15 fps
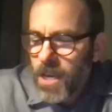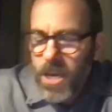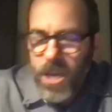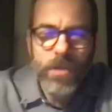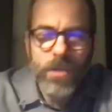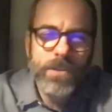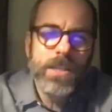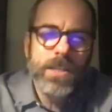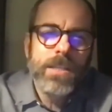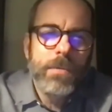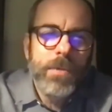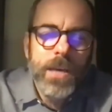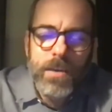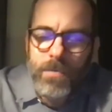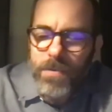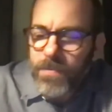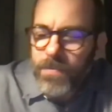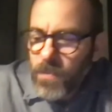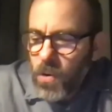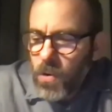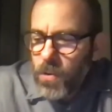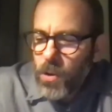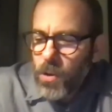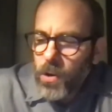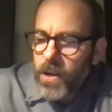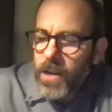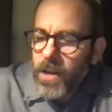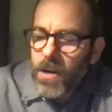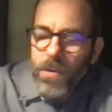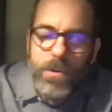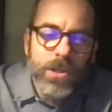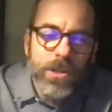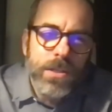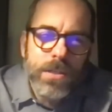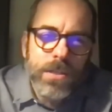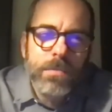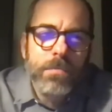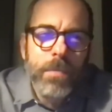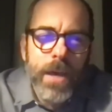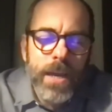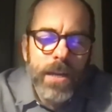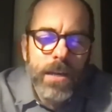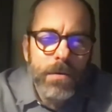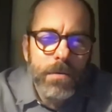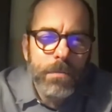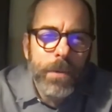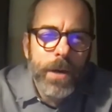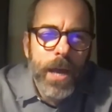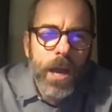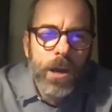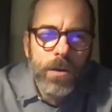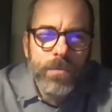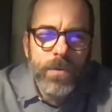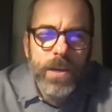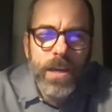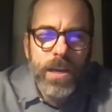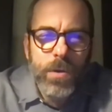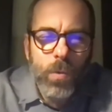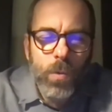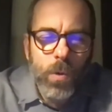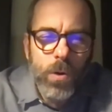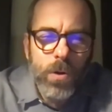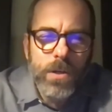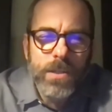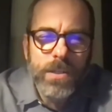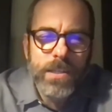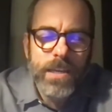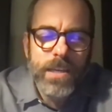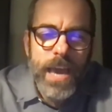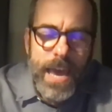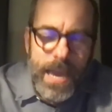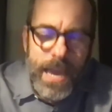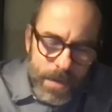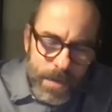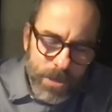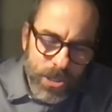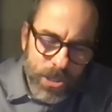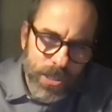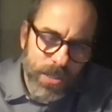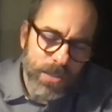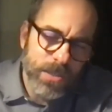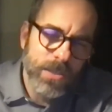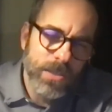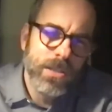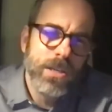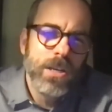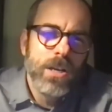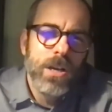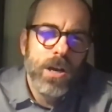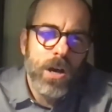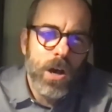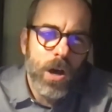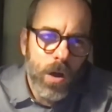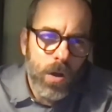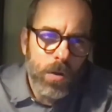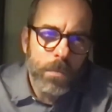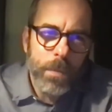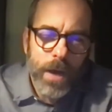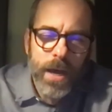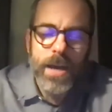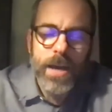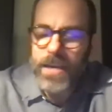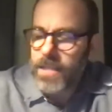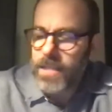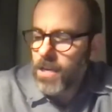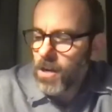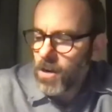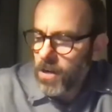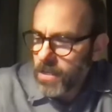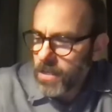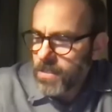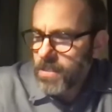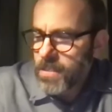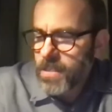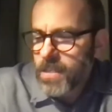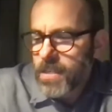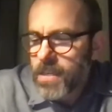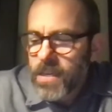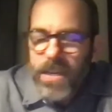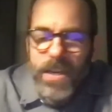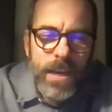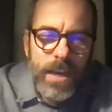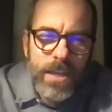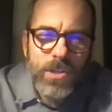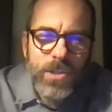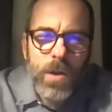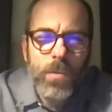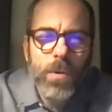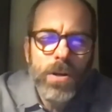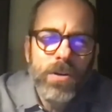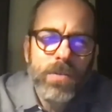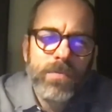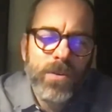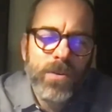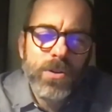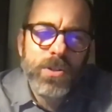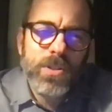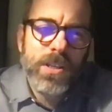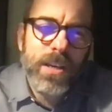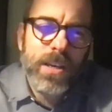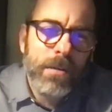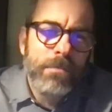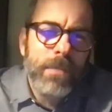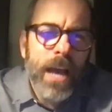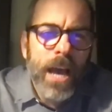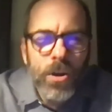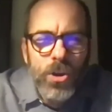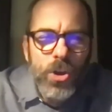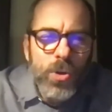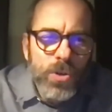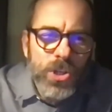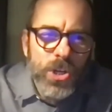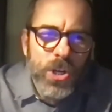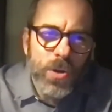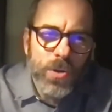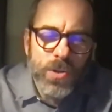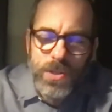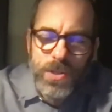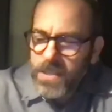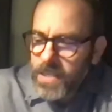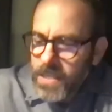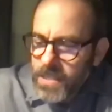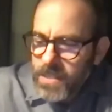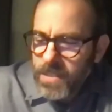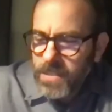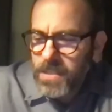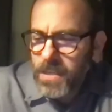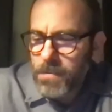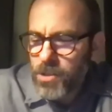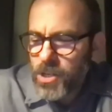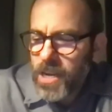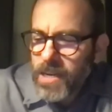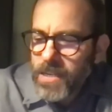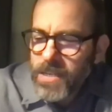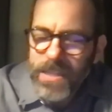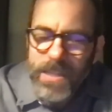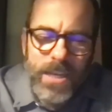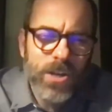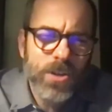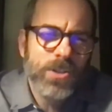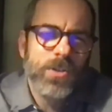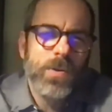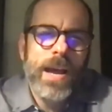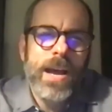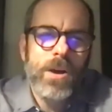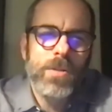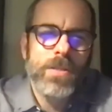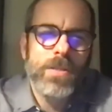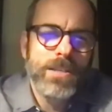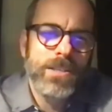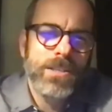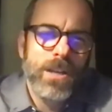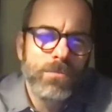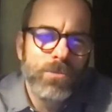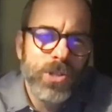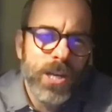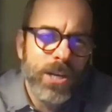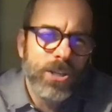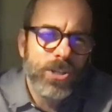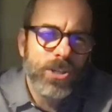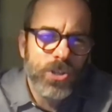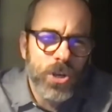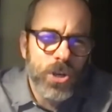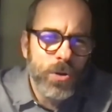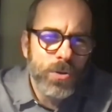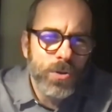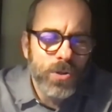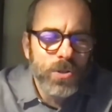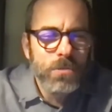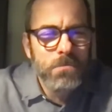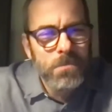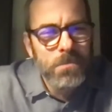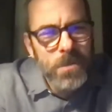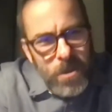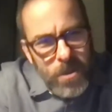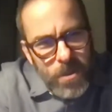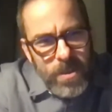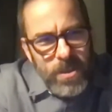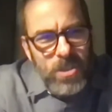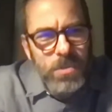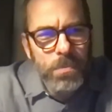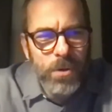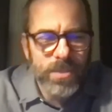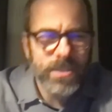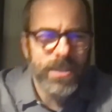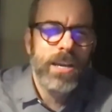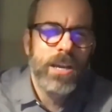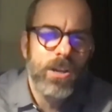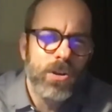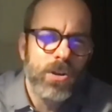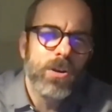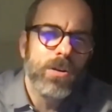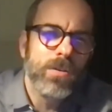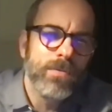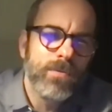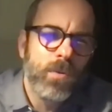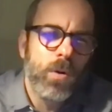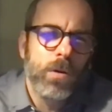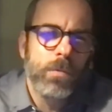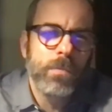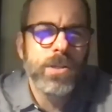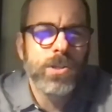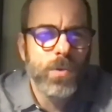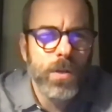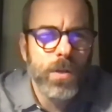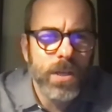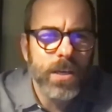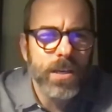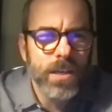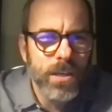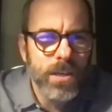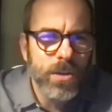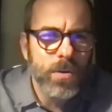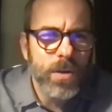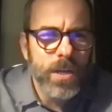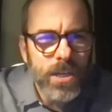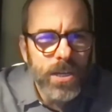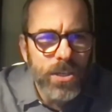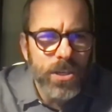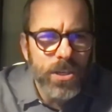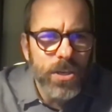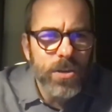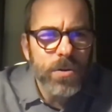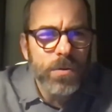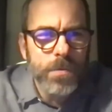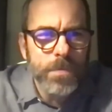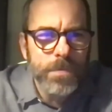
You've done something even further here, which is made a biography in words and images, all by the artist. And so I wondered first how you chose this subject, and then also how this subject chose this particular form that's really unique to you.